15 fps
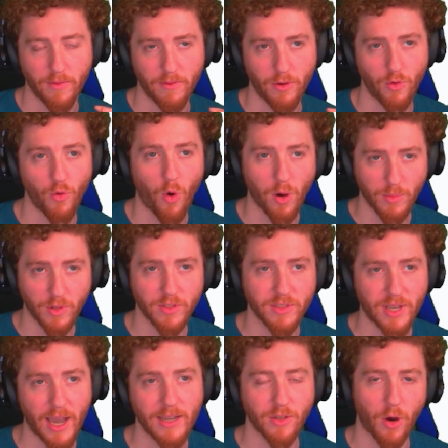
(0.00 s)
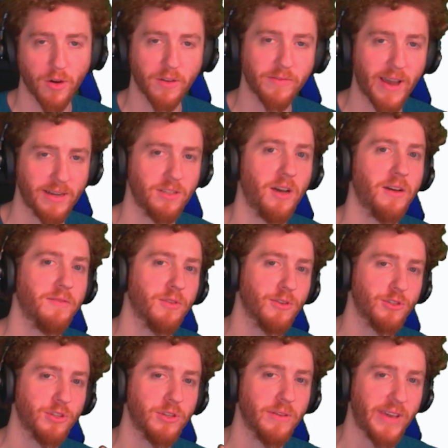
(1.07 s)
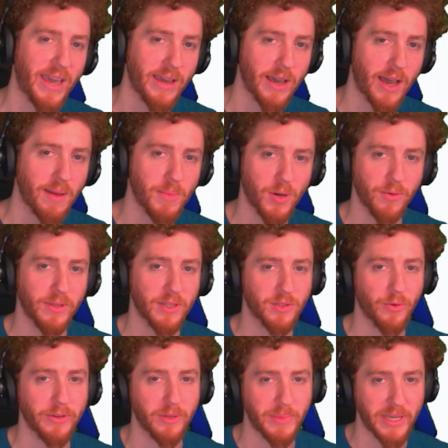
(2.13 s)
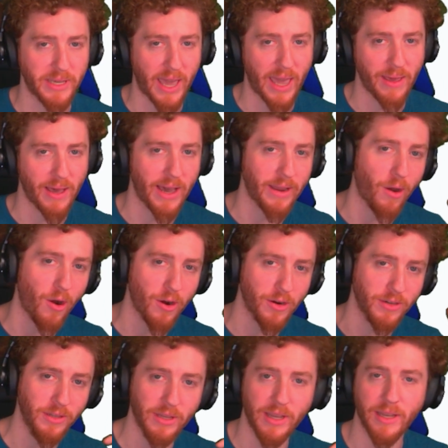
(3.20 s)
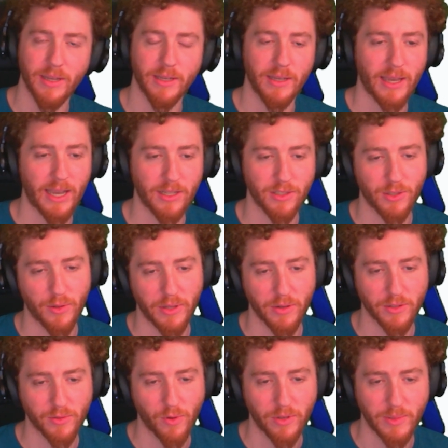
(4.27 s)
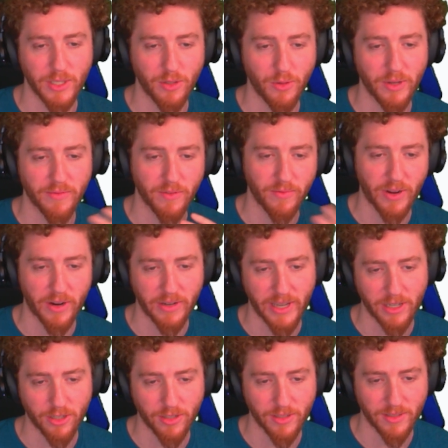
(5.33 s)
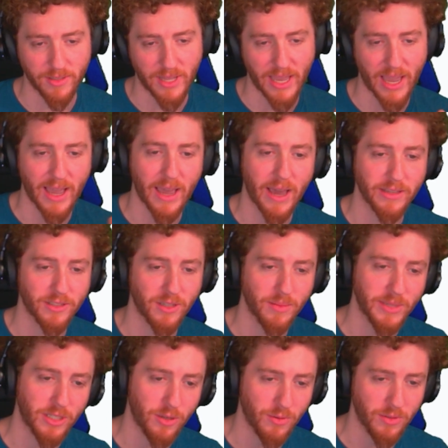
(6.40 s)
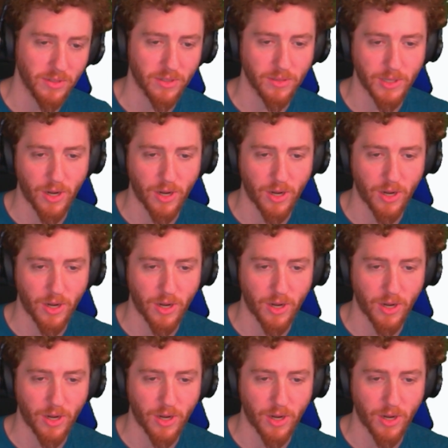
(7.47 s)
normal size artifact hunt version of AI mode that's going to be AI hard. And so there's going to be 2 different variations. The AI is going to be tuned a little bit